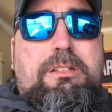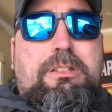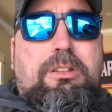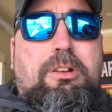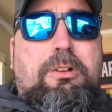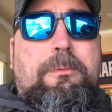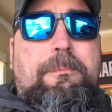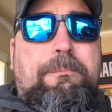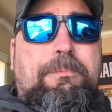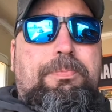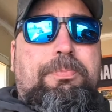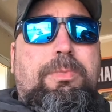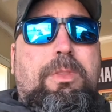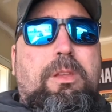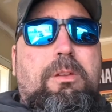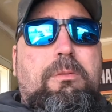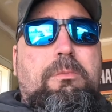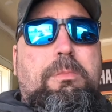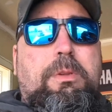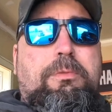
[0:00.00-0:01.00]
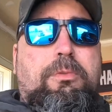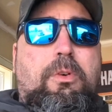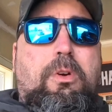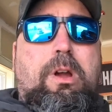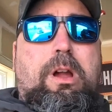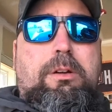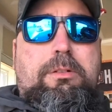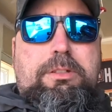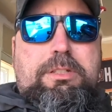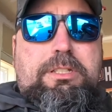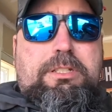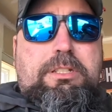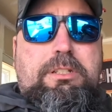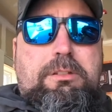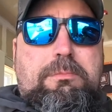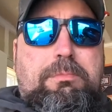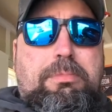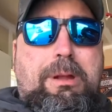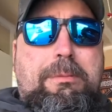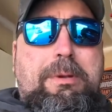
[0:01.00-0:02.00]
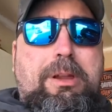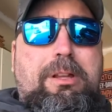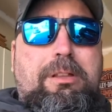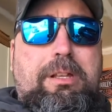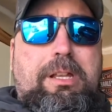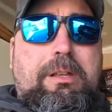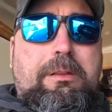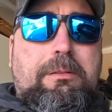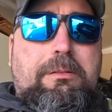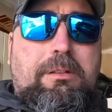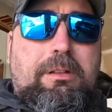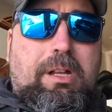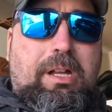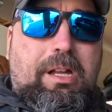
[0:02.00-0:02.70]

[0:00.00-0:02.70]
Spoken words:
So before, I was primarily